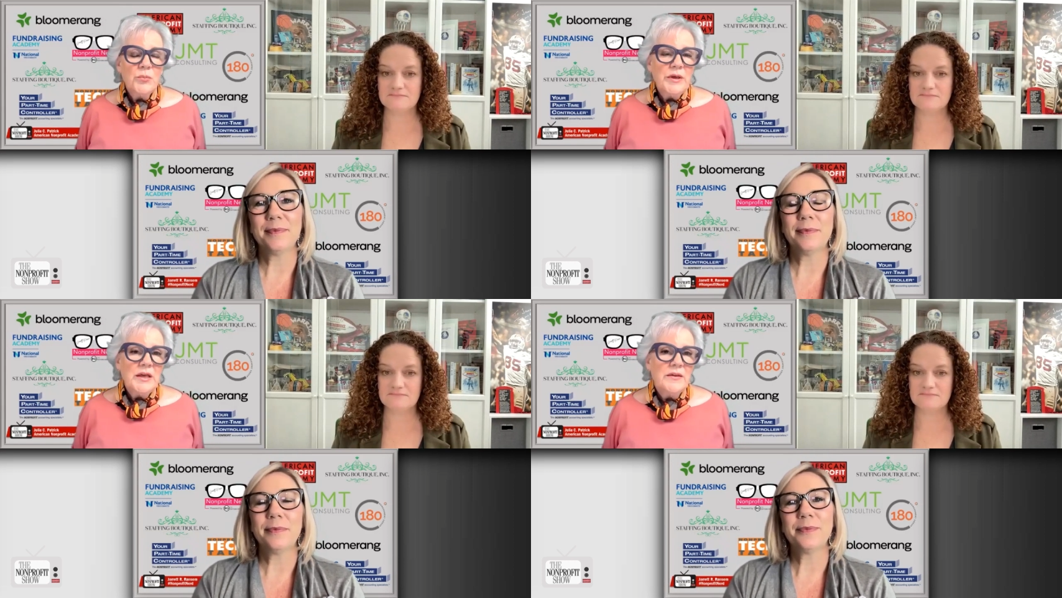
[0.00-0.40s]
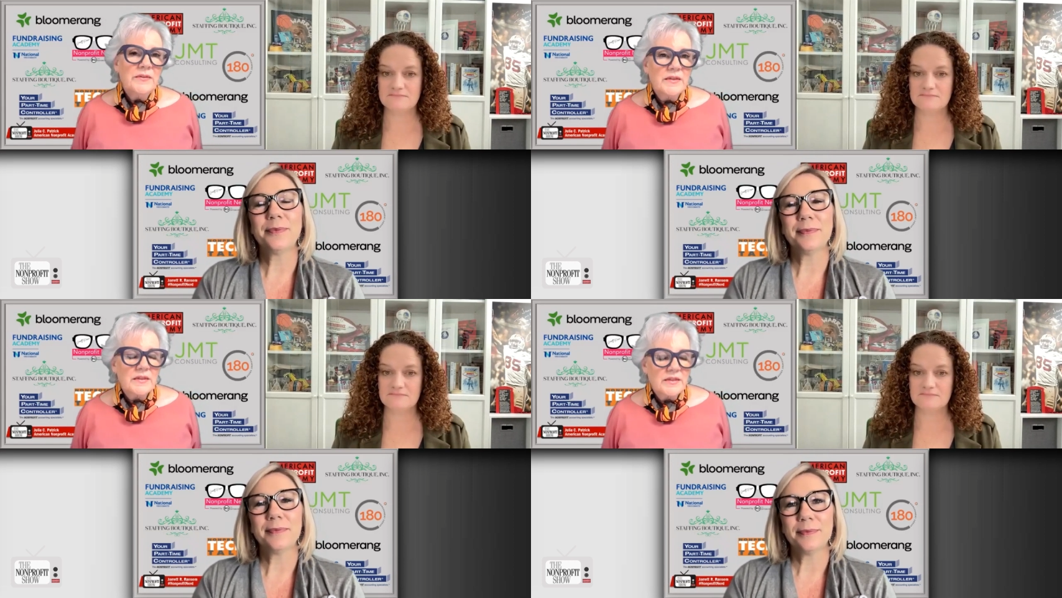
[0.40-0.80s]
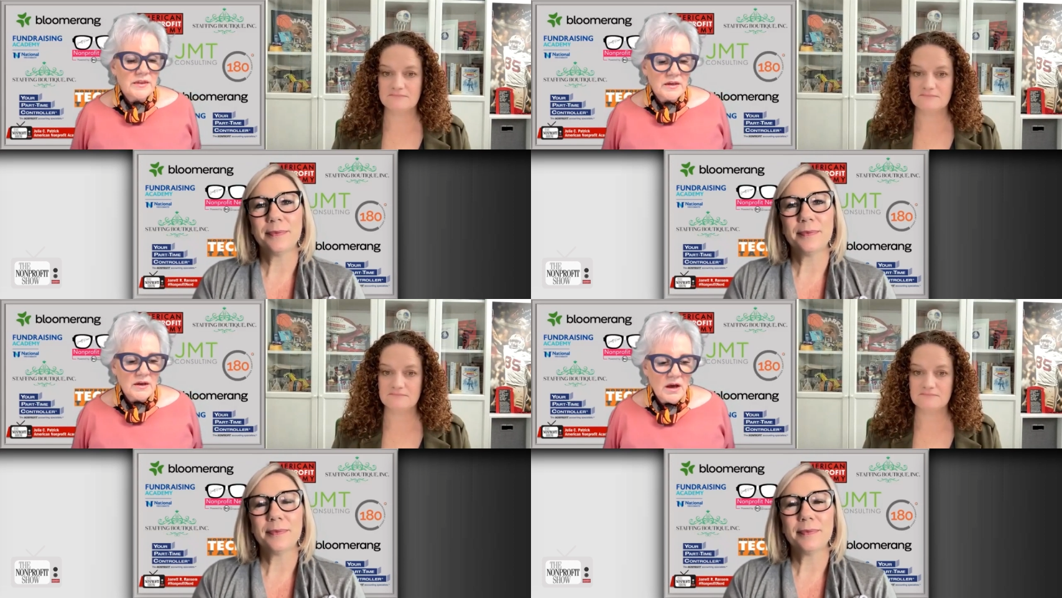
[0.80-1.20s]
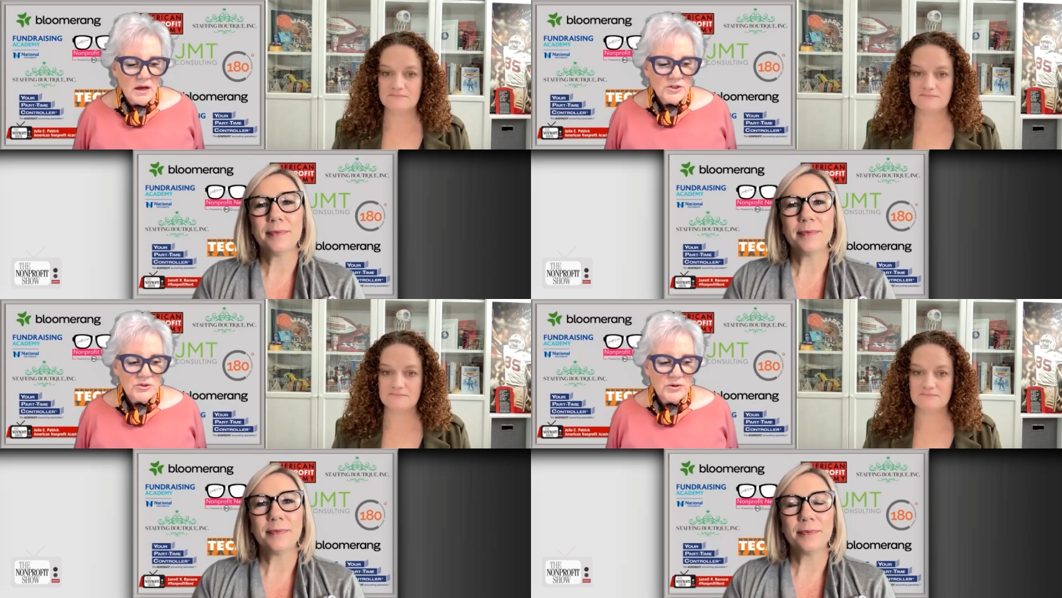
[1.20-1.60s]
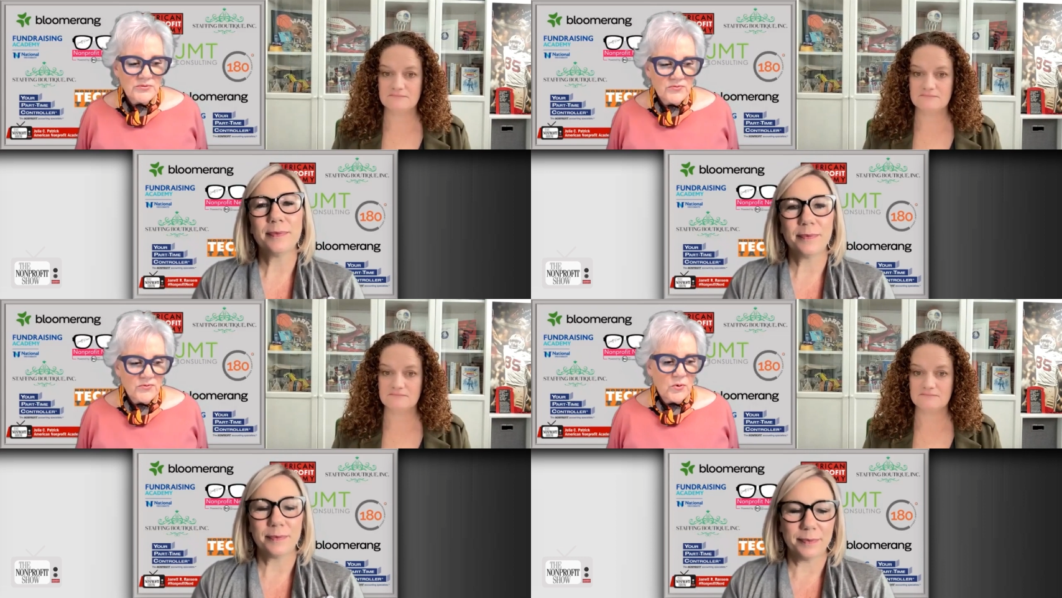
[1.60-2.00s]
Speaker 1: being the, the
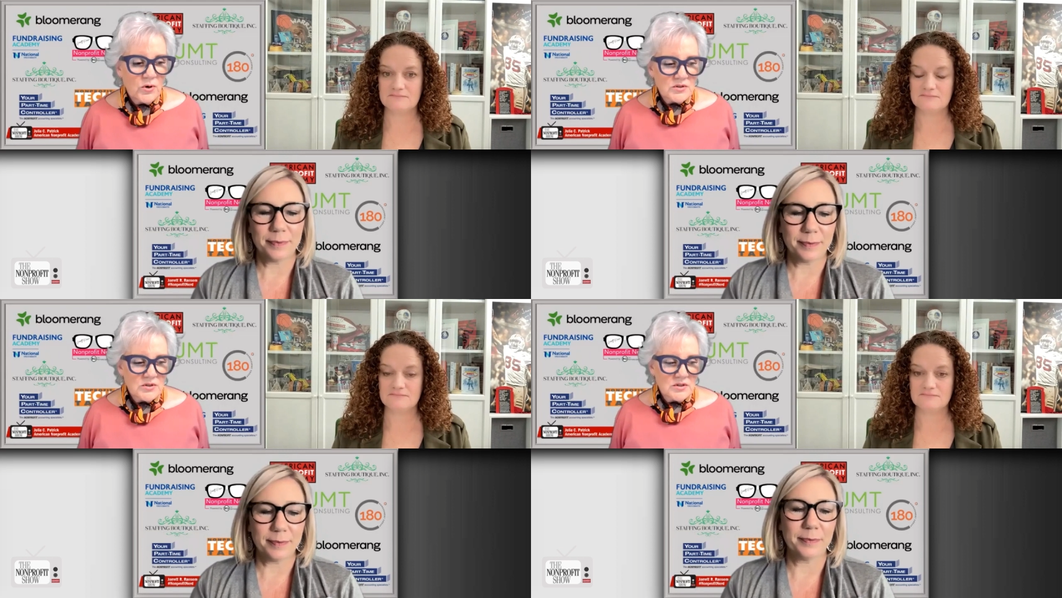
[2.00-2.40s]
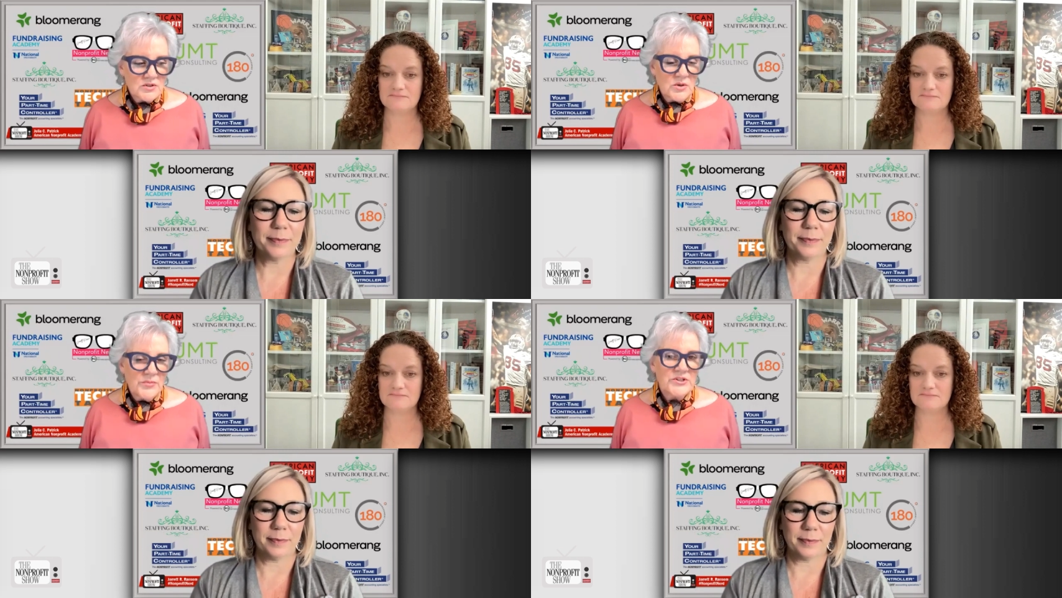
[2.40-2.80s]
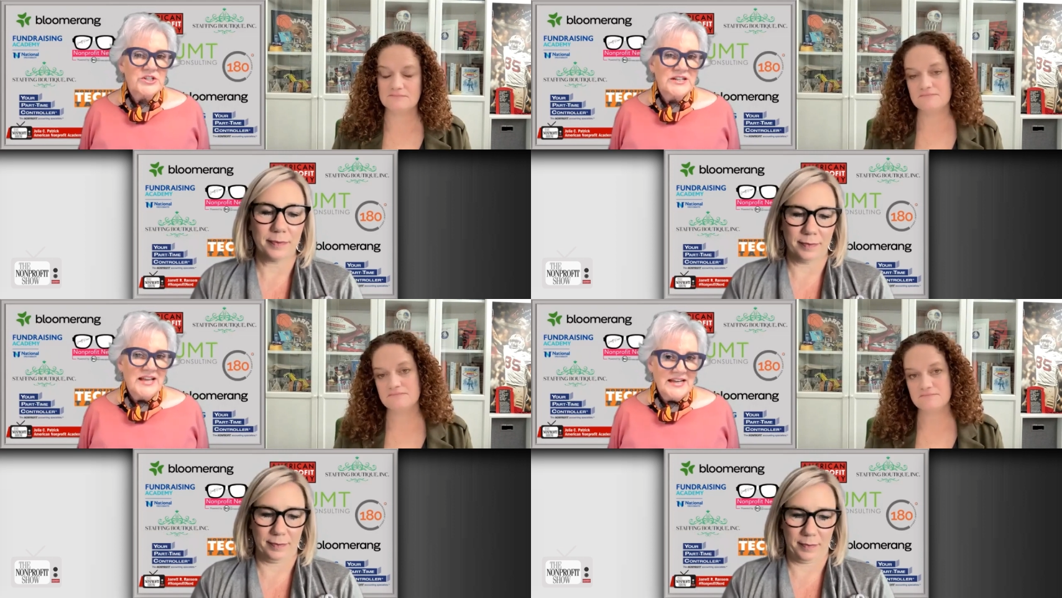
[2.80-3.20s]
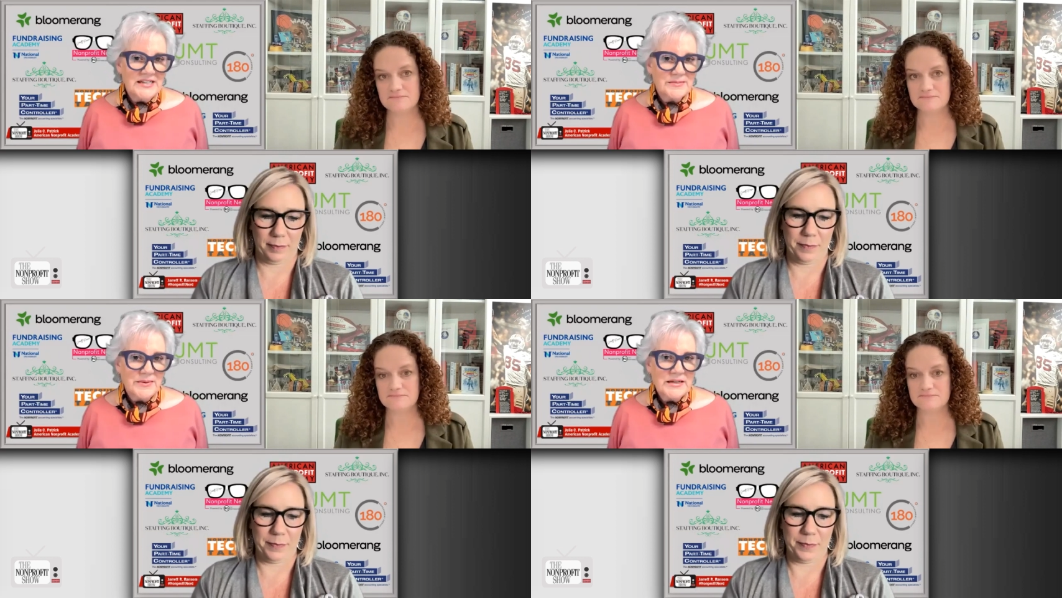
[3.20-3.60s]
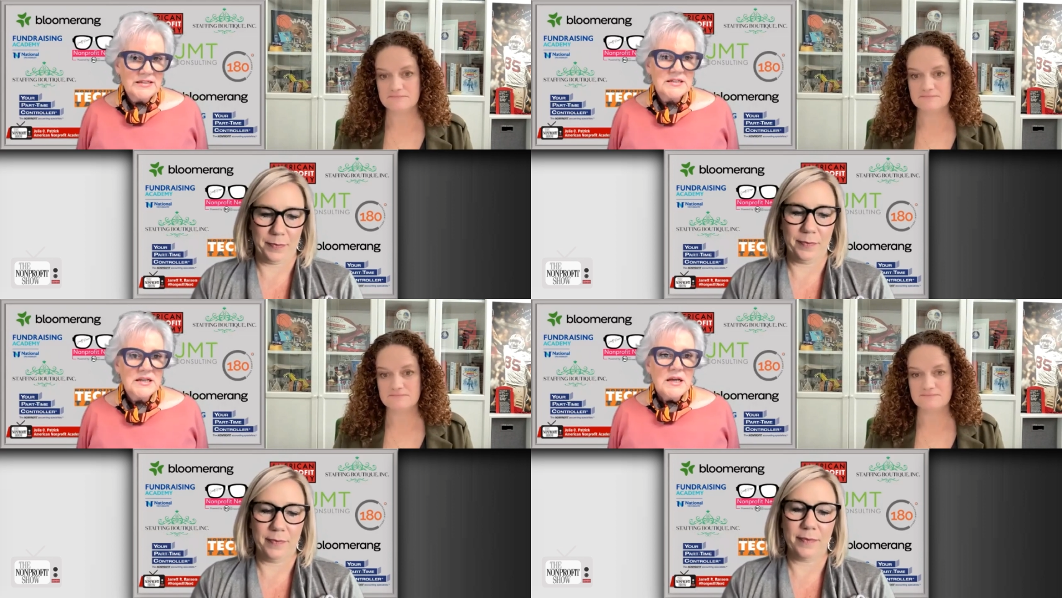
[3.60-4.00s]
conduit for so much
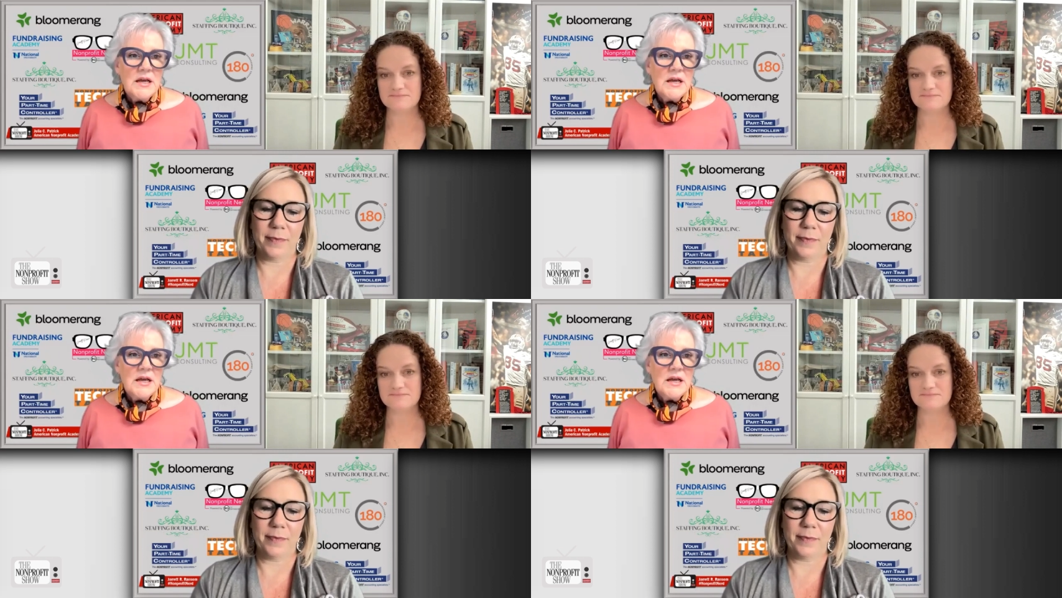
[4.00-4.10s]
engagement,